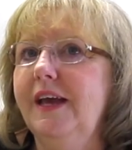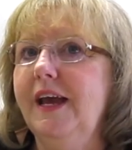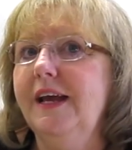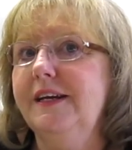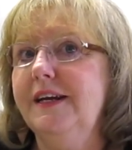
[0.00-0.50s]

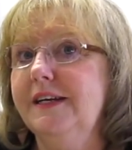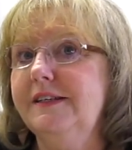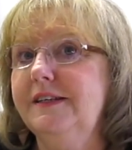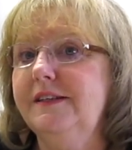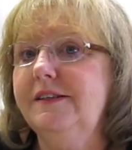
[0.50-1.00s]
and an
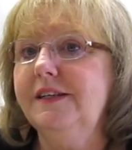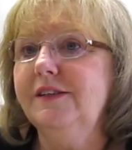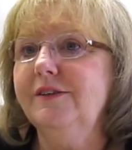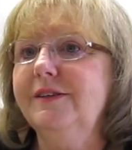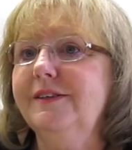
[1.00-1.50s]
antique
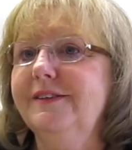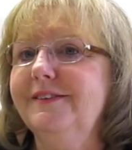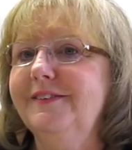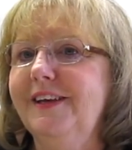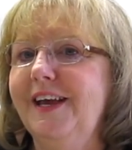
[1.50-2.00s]
dealer
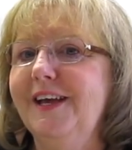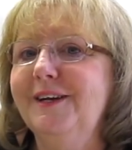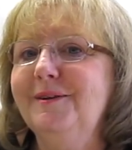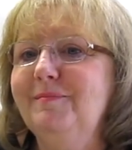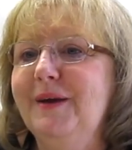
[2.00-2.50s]

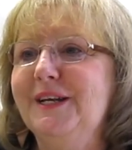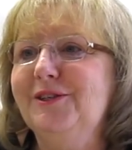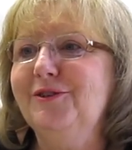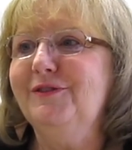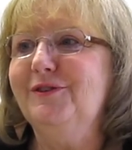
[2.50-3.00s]
and
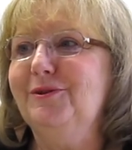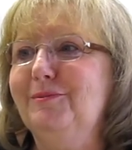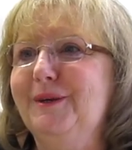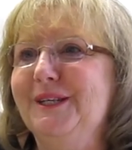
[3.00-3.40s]
manager of a soup